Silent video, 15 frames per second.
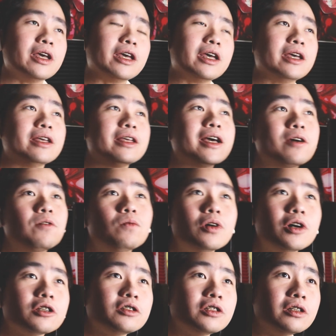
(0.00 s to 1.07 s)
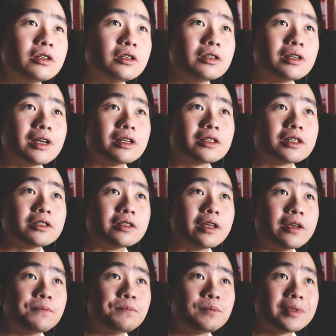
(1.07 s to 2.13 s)
and yeah, watching at the
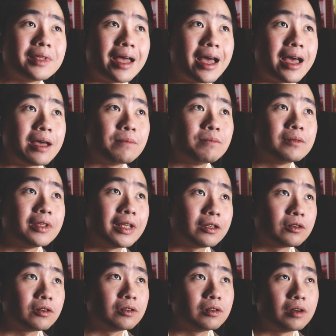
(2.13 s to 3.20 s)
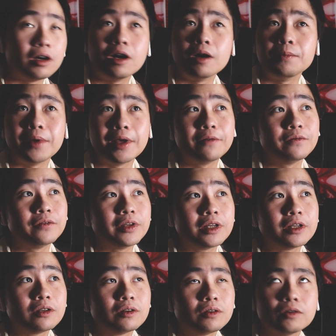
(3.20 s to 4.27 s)
same time that
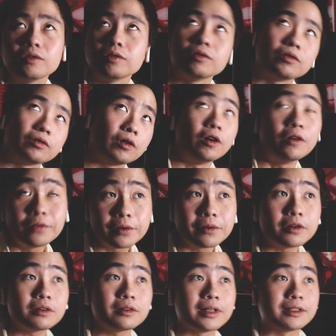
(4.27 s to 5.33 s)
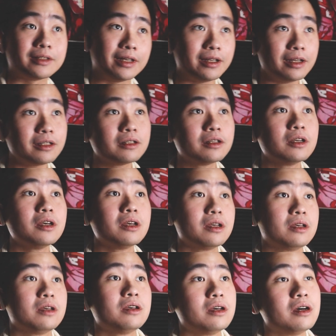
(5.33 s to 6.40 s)
MV cover, let's say it,
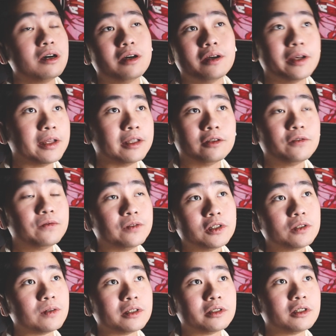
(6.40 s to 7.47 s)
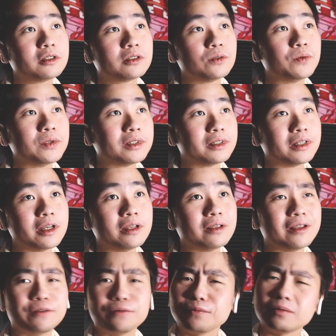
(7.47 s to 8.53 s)
and her visual is just so
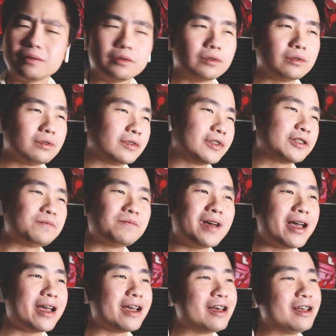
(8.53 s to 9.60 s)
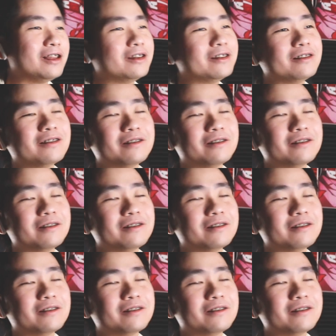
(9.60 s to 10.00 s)
insane, and the smile.